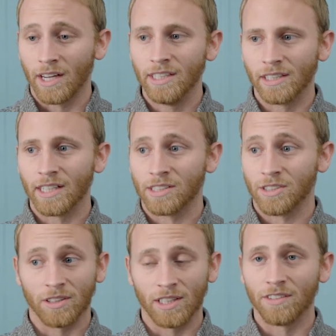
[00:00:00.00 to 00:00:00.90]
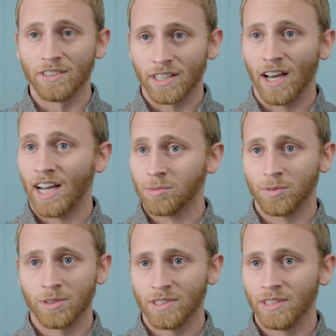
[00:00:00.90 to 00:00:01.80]
need to like start living the
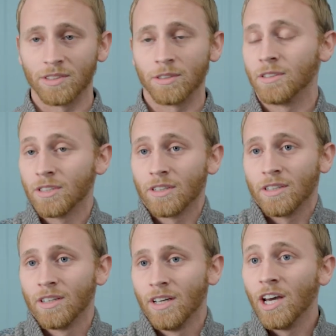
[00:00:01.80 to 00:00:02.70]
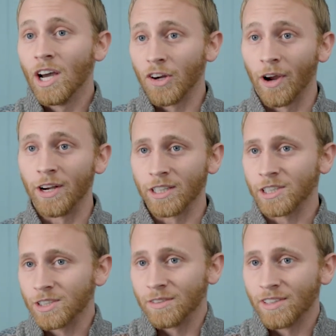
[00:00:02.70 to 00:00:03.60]
gospel even to a greater
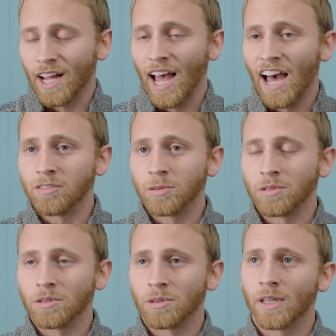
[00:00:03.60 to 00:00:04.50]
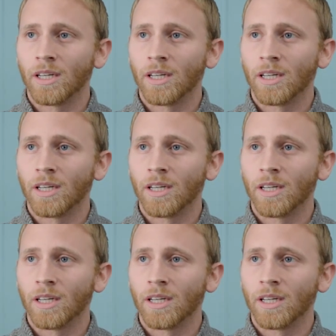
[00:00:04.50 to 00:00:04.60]
extreme than I have been before.